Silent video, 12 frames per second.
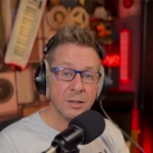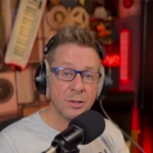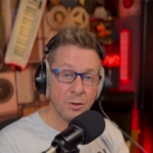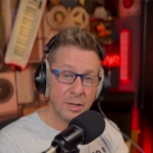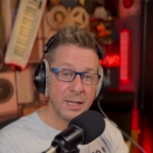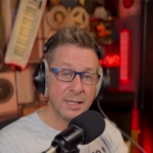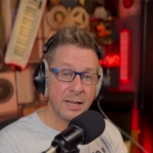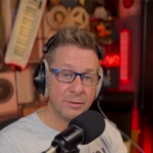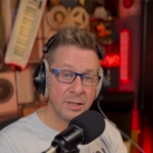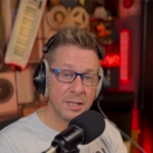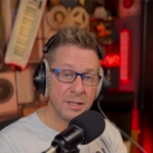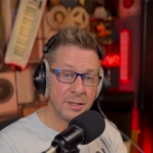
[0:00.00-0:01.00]
So let's have a
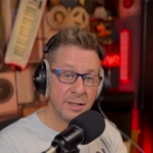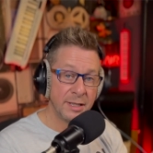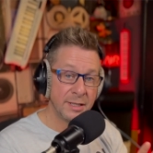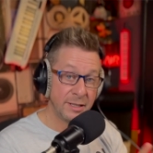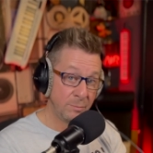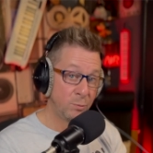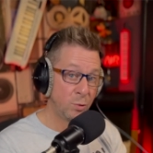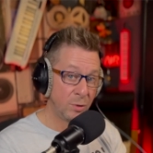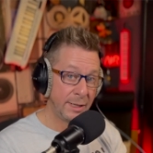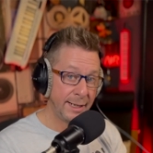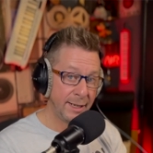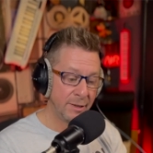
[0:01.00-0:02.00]
listen to this simple
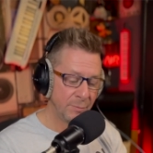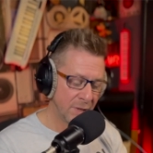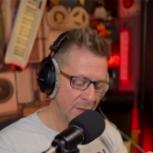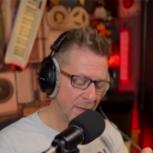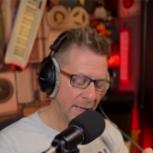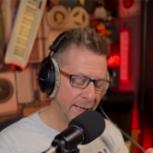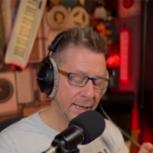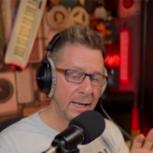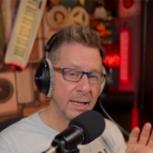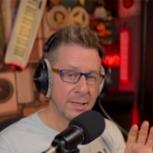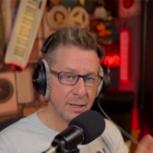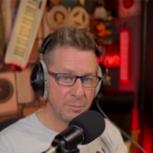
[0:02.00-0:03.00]
layer, and
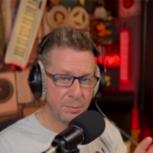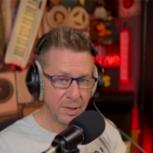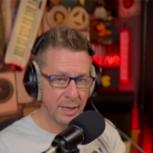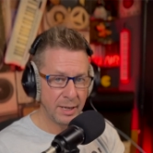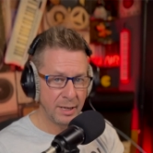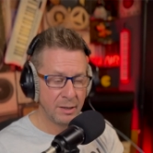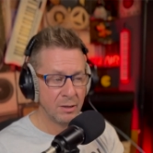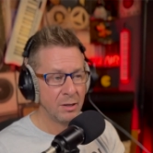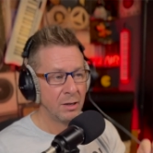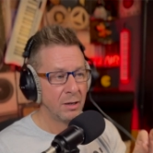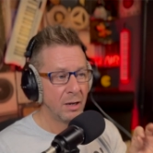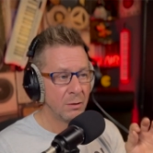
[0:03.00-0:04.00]
as I play,
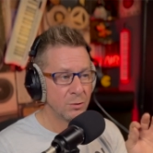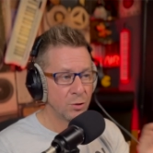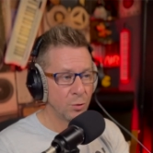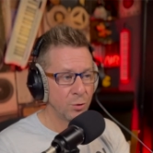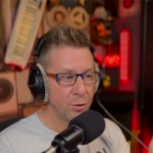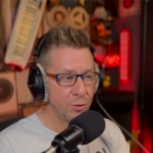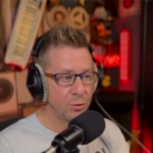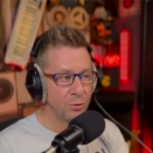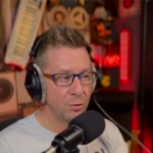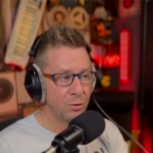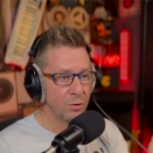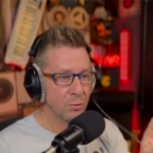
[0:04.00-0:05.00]
I'll talk you
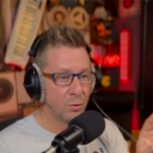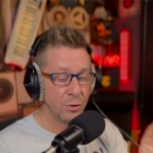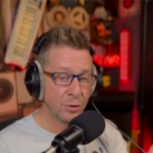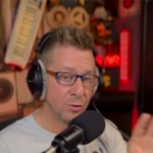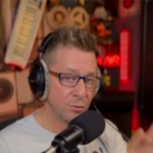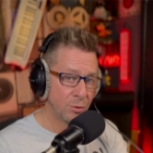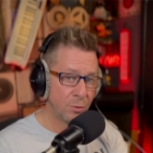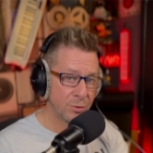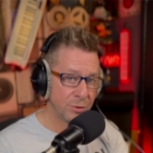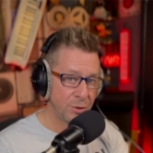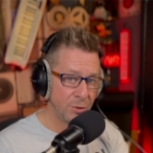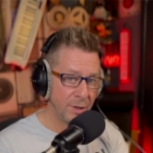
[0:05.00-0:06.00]
through what the controls
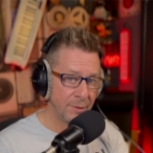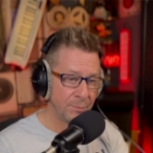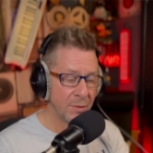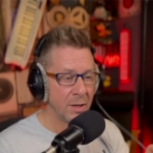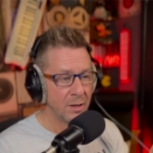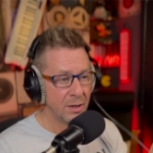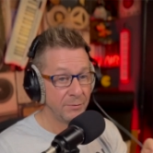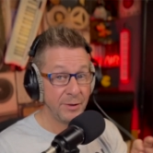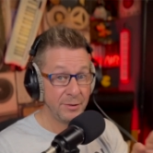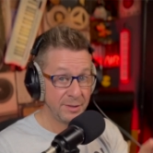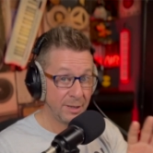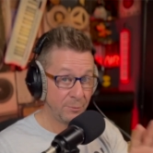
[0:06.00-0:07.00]
are doing.
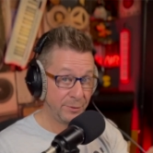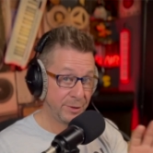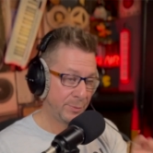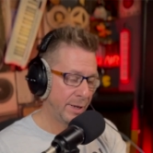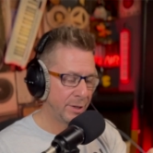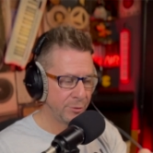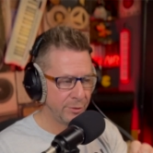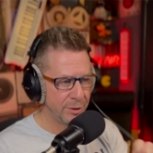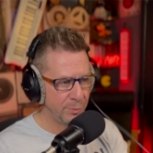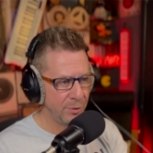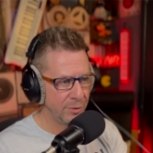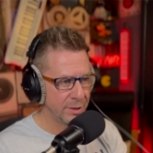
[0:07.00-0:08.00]
Very self-explanatory,
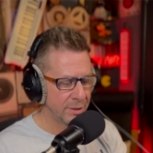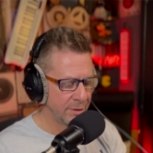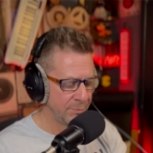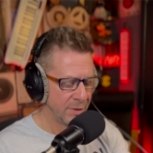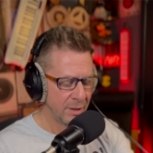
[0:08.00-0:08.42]
to be honest.